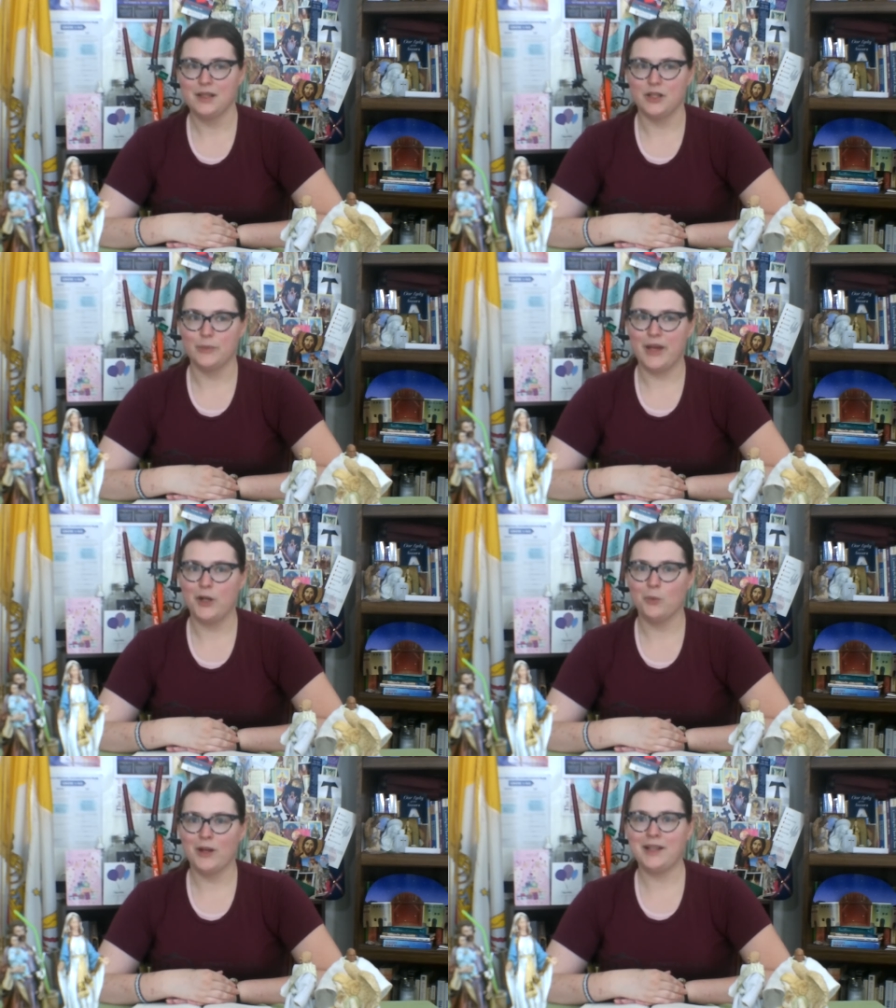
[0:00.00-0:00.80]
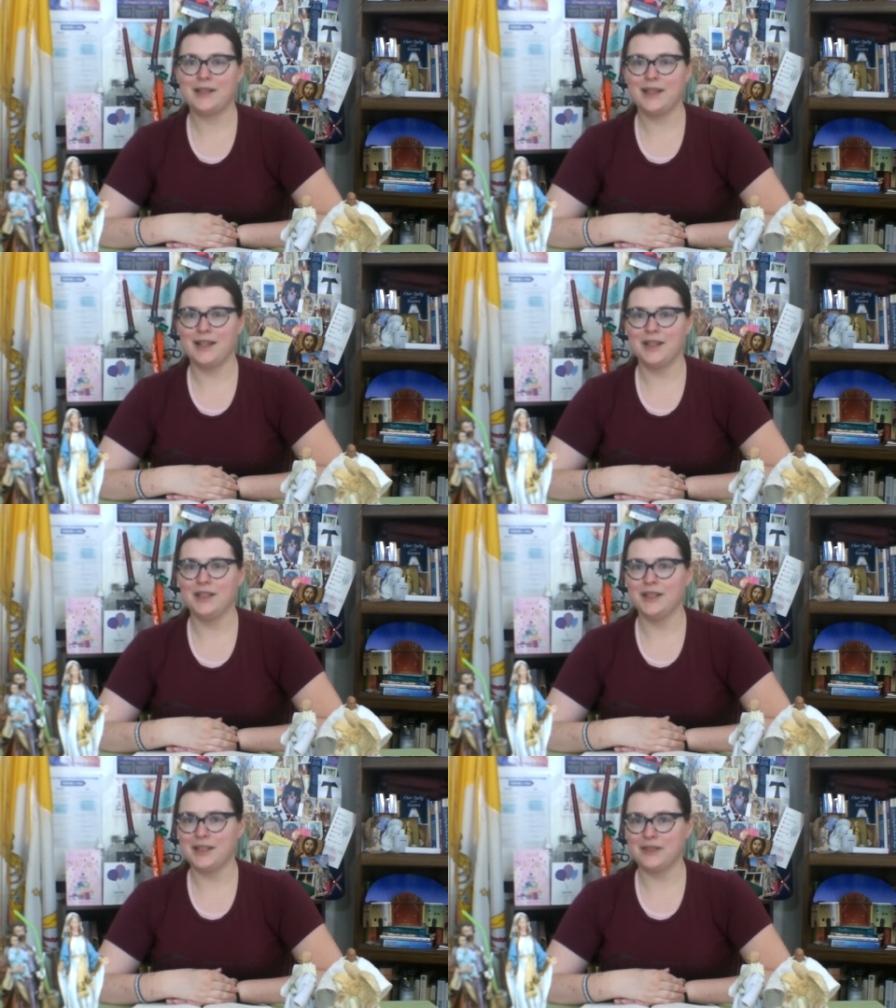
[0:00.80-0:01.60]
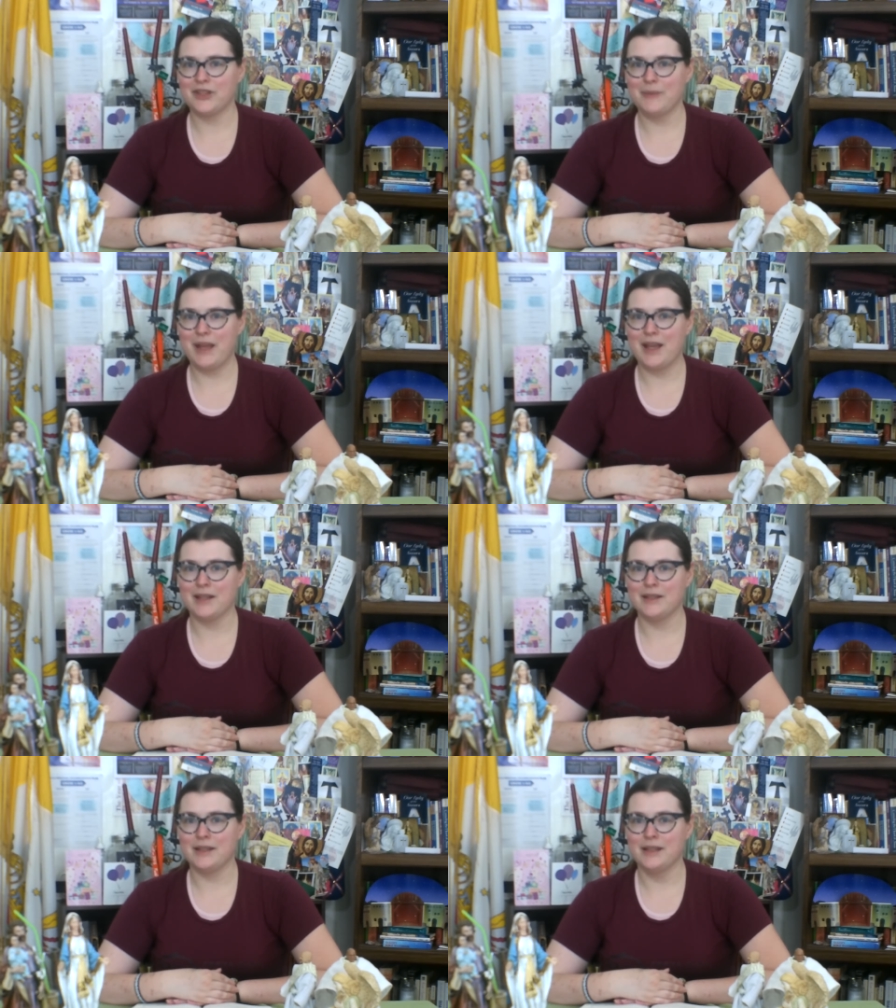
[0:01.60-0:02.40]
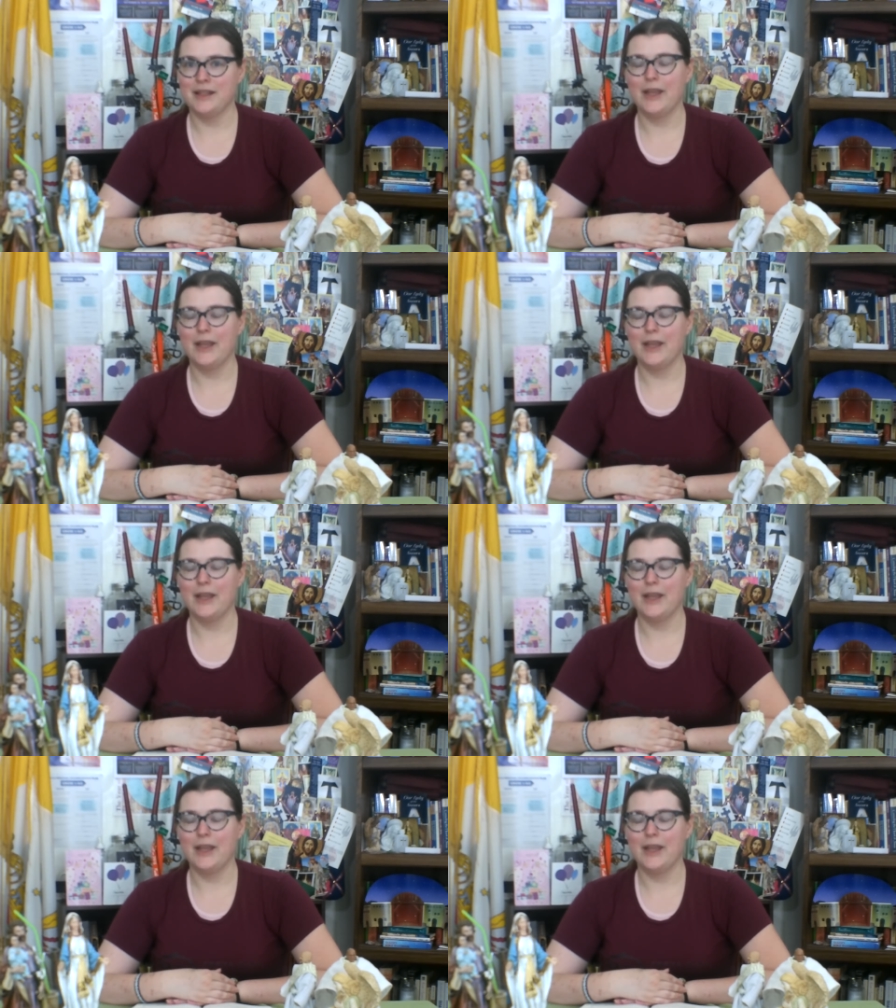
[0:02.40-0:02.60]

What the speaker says: No matter what it said on the list of commands,